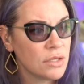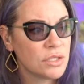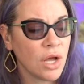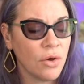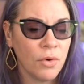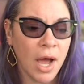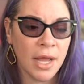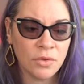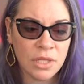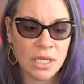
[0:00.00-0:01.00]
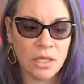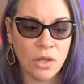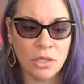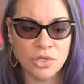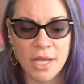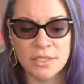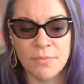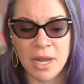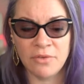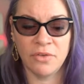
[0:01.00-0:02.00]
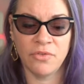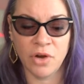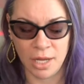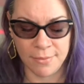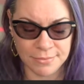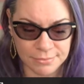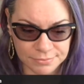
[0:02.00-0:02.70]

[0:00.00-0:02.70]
So I don't think a long trial is a benefit for him.